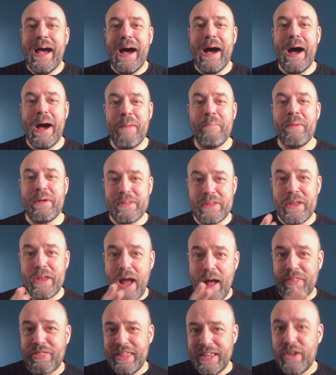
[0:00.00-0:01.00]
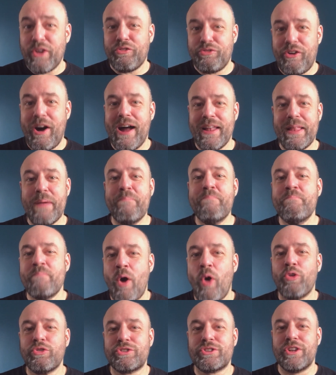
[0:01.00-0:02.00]
I think you'll find that
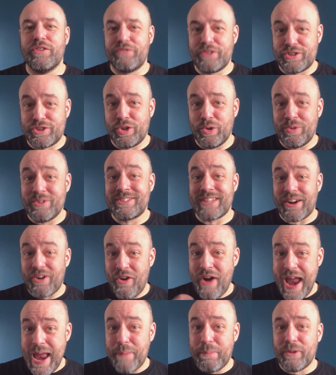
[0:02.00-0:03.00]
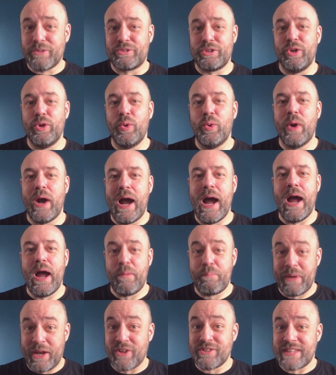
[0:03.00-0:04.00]
most of the students that are able to,
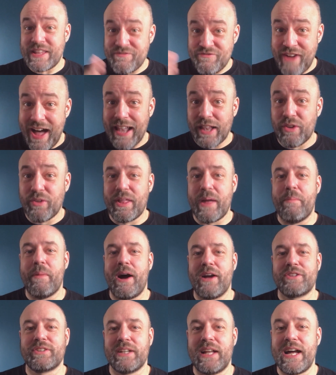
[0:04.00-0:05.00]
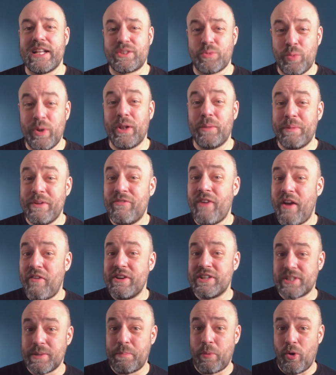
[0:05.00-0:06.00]
because they value their martial arts, will be
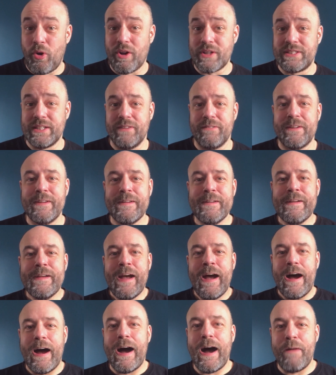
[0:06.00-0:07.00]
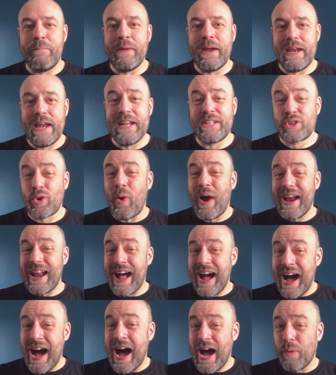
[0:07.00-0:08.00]
very supportive. It's quite
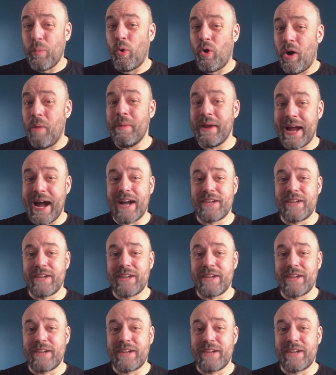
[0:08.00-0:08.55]
heartwarming,